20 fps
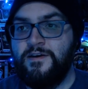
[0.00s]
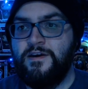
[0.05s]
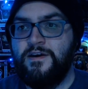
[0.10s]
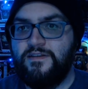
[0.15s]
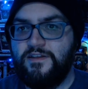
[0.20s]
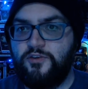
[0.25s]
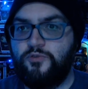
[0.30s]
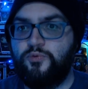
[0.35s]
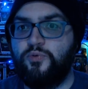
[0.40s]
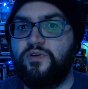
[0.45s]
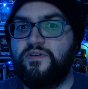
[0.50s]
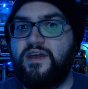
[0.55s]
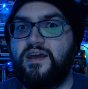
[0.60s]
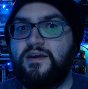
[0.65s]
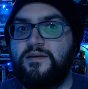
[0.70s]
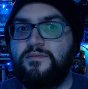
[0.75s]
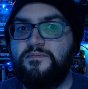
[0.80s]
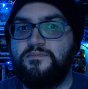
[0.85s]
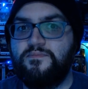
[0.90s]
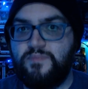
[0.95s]
this was
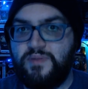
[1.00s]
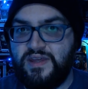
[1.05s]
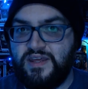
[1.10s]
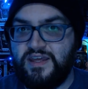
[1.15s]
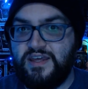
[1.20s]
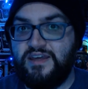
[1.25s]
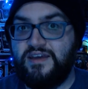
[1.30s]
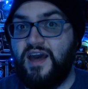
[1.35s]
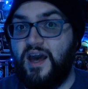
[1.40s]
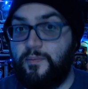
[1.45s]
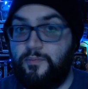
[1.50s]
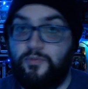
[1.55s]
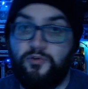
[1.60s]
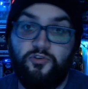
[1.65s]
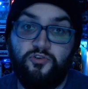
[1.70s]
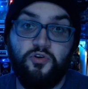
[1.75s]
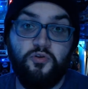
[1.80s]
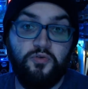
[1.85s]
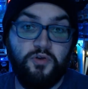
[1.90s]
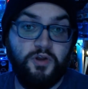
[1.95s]
a peak
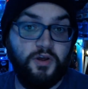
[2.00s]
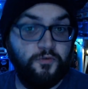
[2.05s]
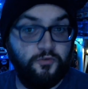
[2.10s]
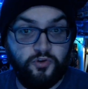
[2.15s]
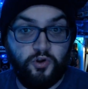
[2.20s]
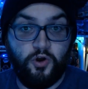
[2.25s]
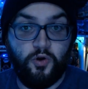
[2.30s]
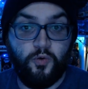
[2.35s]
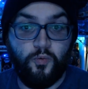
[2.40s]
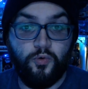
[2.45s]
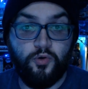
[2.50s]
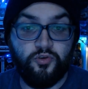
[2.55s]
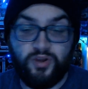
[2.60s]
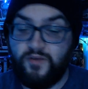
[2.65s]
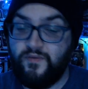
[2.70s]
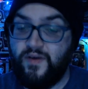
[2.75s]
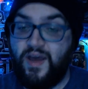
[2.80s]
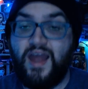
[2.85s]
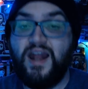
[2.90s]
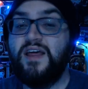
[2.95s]
episode of Star Wars
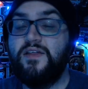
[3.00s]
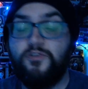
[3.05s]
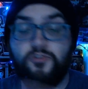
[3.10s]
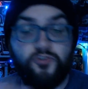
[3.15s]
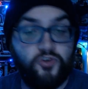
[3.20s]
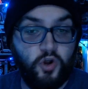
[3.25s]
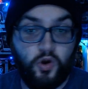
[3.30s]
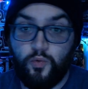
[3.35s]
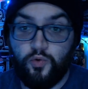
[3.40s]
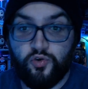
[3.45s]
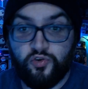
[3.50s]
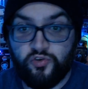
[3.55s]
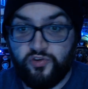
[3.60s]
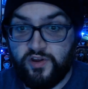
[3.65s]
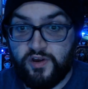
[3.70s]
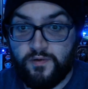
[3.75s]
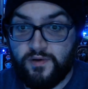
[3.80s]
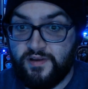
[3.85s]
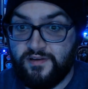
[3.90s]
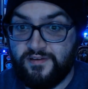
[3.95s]
of any of the Star Wars
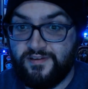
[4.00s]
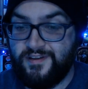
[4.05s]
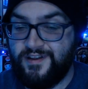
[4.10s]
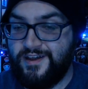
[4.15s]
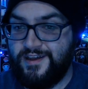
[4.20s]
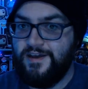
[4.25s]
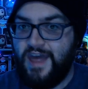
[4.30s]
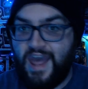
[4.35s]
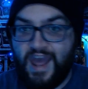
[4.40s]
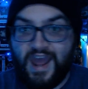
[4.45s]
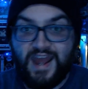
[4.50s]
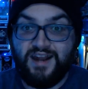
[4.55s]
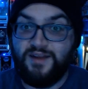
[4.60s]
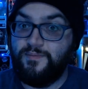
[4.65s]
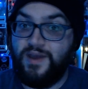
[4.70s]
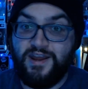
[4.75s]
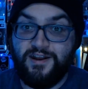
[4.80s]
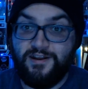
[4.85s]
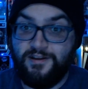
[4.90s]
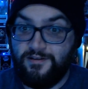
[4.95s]
series, like
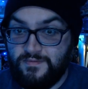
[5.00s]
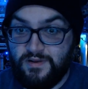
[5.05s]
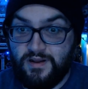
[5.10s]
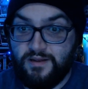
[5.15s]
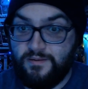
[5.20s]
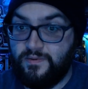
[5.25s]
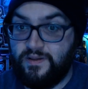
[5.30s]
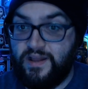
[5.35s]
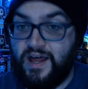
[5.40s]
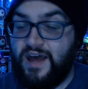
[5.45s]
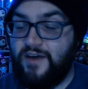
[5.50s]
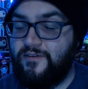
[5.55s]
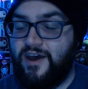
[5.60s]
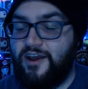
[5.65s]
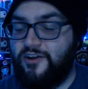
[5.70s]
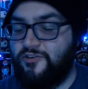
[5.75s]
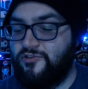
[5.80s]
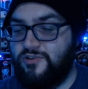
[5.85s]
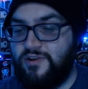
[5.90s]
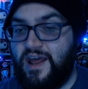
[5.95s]
animated, live
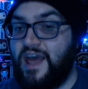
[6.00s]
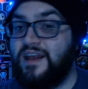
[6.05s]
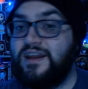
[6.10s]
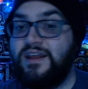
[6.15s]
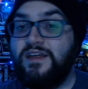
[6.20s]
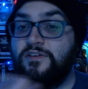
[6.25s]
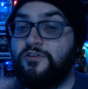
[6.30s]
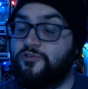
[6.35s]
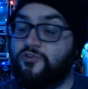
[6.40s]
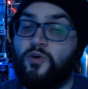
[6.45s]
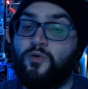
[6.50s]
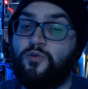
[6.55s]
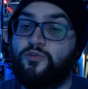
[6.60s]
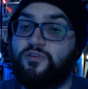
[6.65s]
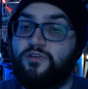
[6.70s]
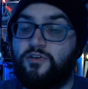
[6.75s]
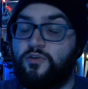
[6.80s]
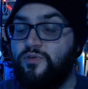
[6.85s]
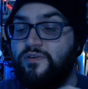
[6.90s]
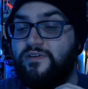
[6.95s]
action, any of the Star
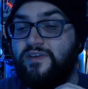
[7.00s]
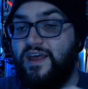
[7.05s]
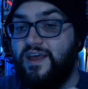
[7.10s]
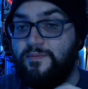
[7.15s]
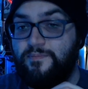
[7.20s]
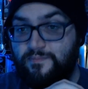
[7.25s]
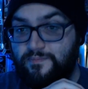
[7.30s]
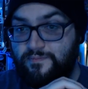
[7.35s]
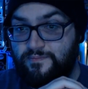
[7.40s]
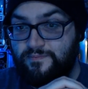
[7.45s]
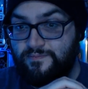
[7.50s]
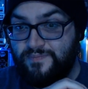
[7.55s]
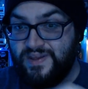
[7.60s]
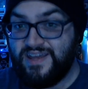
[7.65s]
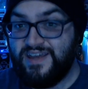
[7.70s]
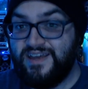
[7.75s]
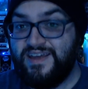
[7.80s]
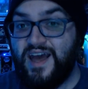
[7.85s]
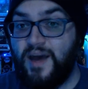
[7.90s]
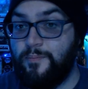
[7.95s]
Wars. This was a
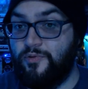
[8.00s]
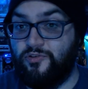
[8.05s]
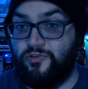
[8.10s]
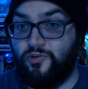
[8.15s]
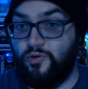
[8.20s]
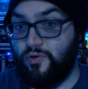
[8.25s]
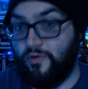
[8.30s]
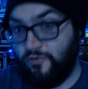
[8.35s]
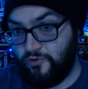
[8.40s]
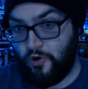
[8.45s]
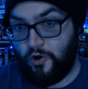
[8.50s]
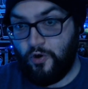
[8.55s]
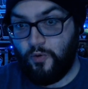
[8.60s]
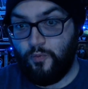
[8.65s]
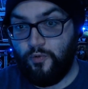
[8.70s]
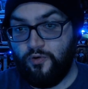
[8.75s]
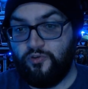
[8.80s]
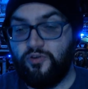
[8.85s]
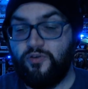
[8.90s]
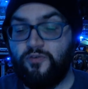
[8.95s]
peak episode of Star
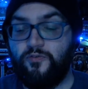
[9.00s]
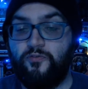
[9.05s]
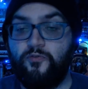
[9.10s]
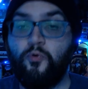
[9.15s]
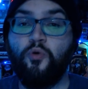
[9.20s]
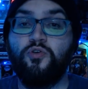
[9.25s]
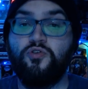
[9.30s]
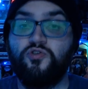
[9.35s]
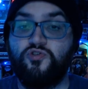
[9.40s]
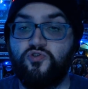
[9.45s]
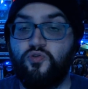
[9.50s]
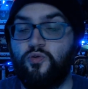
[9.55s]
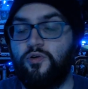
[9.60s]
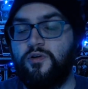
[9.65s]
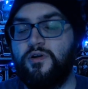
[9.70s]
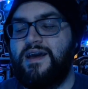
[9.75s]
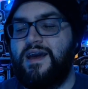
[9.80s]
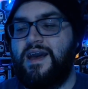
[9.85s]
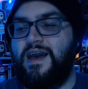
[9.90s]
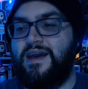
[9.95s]
Wars for
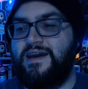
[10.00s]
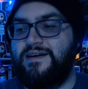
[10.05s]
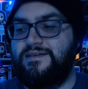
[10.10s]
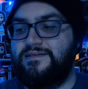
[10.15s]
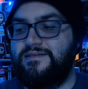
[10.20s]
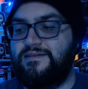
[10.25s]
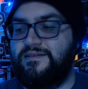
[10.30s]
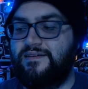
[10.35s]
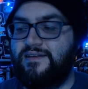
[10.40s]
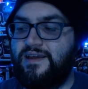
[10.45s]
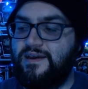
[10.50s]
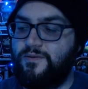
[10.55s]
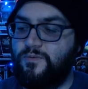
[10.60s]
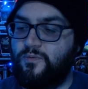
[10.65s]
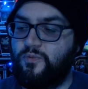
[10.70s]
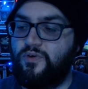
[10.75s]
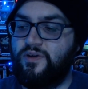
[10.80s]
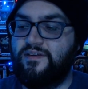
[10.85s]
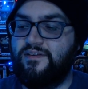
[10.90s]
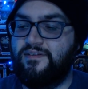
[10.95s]
sure, and it
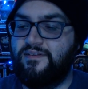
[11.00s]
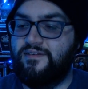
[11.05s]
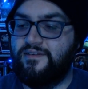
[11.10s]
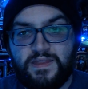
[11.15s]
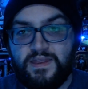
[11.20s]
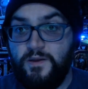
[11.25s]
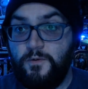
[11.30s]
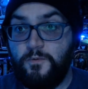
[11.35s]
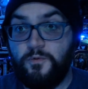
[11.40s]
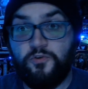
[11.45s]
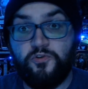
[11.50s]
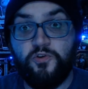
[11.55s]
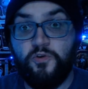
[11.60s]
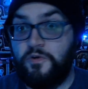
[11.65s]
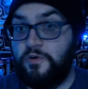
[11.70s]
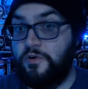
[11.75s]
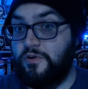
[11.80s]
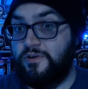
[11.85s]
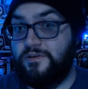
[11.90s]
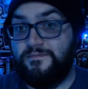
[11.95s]
was it was so
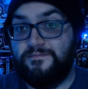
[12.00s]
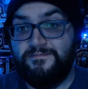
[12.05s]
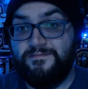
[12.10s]
good.